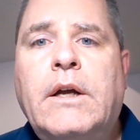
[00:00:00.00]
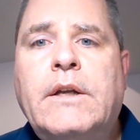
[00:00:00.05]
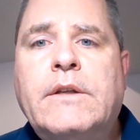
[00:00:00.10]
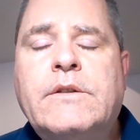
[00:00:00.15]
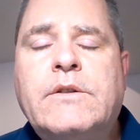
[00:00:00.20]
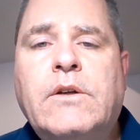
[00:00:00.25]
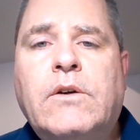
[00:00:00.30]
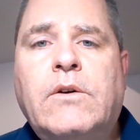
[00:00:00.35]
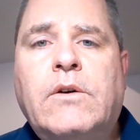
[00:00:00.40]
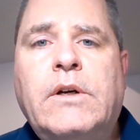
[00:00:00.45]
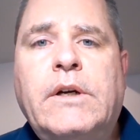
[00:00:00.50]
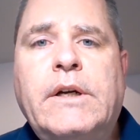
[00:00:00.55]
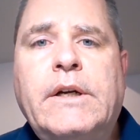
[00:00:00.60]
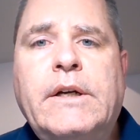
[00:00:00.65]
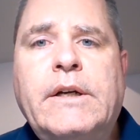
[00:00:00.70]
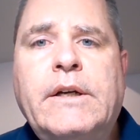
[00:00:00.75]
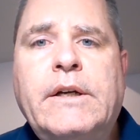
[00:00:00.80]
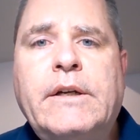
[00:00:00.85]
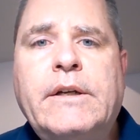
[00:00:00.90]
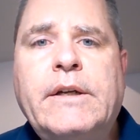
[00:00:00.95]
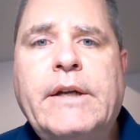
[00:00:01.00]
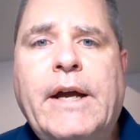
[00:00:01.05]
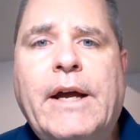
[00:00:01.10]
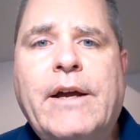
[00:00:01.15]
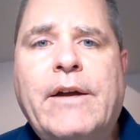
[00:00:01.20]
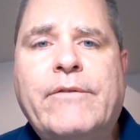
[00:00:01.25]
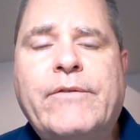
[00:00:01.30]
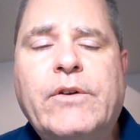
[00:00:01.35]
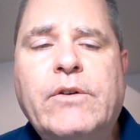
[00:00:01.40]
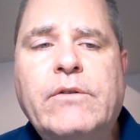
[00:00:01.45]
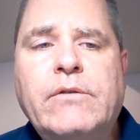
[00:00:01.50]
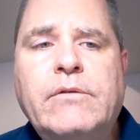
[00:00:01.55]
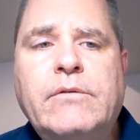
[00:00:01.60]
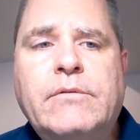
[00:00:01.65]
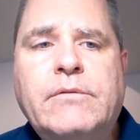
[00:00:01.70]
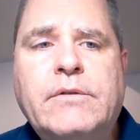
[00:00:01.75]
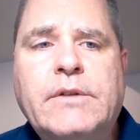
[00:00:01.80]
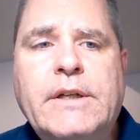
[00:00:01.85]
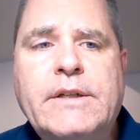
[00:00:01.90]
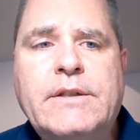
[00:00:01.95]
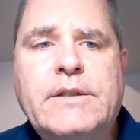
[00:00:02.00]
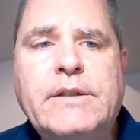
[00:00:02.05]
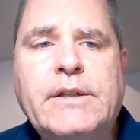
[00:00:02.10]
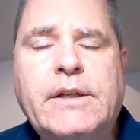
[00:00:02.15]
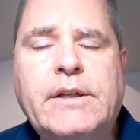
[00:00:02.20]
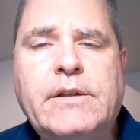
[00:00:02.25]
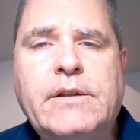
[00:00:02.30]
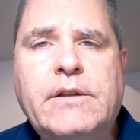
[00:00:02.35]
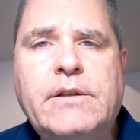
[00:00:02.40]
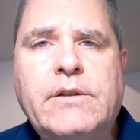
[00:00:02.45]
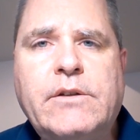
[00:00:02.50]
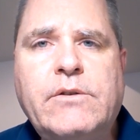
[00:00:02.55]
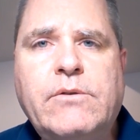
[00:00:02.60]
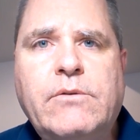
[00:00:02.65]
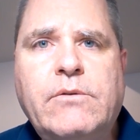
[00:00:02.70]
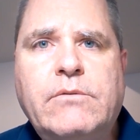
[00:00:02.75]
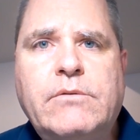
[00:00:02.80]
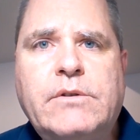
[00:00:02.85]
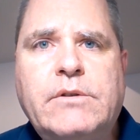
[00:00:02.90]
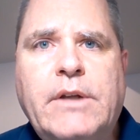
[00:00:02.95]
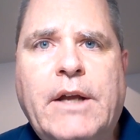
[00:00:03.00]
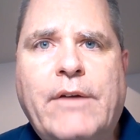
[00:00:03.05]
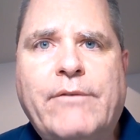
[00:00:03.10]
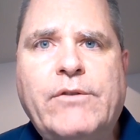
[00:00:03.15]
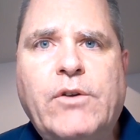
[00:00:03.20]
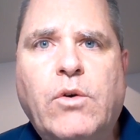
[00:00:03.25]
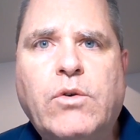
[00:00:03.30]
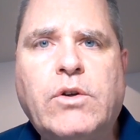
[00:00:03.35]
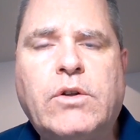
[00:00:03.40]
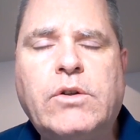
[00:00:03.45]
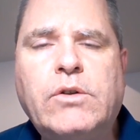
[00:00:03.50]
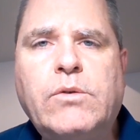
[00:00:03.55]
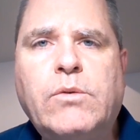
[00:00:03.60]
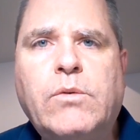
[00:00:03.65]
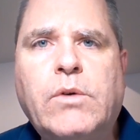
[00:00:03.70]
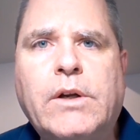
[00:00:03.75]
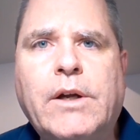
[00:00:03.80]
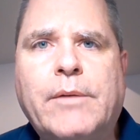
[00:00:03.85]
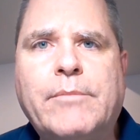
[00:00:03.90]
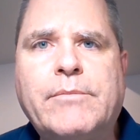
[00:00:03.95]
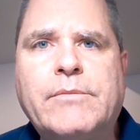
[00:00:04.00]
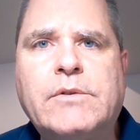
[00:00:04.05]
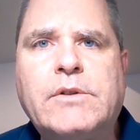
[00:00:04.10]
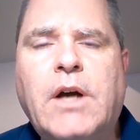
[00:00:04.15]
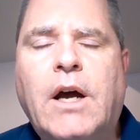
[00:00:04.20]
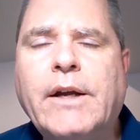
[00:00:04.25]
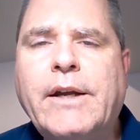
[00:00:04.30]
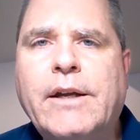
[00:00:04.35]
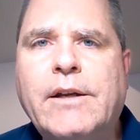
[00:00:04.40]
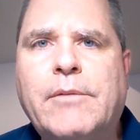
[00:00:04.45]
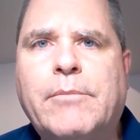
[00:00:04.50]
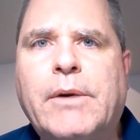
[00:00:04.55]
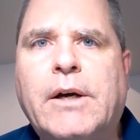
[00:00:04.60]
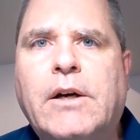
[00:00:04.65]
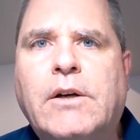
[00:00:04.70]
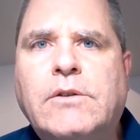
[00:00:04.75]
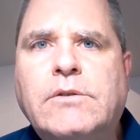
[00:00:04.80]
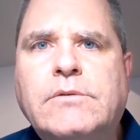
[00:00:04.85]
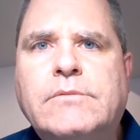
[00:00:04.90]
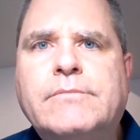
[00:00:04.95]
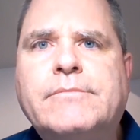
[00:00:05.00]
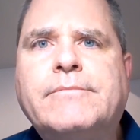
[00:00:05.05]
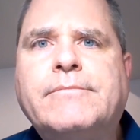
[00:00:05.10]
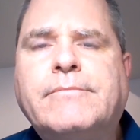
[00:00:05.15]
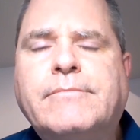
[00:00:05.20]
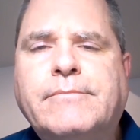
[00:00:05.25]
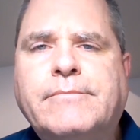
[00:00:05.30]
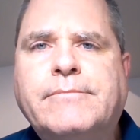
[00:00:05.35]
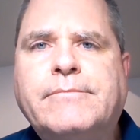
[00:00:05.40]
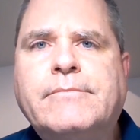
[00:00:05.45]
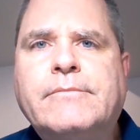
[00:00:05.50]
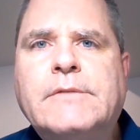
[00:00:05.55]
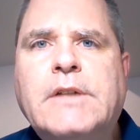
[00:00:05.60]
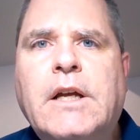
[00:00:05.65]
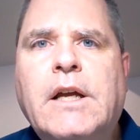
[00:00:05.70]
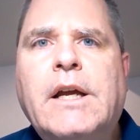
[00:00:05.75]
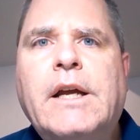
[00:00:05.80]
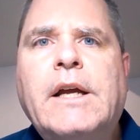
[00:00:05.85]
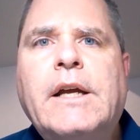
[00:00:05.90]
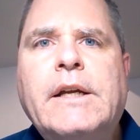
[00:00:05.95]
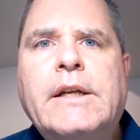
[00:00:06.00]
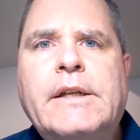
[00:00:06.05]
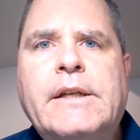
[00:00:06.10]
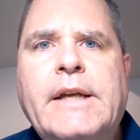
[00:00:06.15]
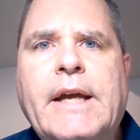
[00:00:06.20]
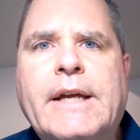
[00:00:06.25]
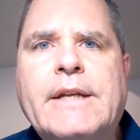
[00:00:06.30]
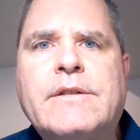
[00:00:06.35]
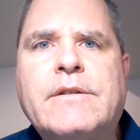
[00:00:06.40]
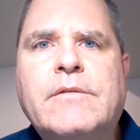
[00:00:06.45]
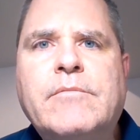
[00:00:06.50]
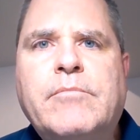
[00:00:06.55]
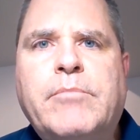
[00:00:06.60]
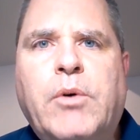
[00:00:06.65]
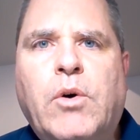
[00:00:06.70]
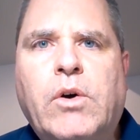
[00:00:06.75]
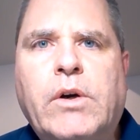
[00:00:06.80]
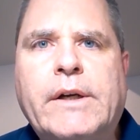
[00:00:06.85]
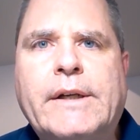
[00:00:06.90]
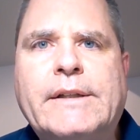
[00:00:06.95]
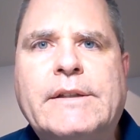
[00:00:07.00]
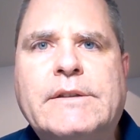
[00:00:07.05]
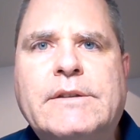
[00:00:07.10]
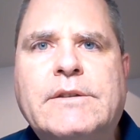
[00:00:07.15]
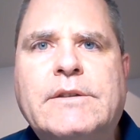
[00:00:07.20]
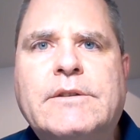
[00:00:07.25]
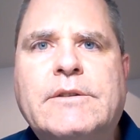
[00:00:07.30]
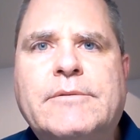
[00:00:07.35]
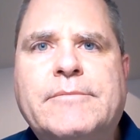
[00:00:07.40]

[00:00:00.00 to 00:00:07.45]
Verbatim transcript: And so, yeah, if you're listening and you have no clue what I'm talking about, case in point,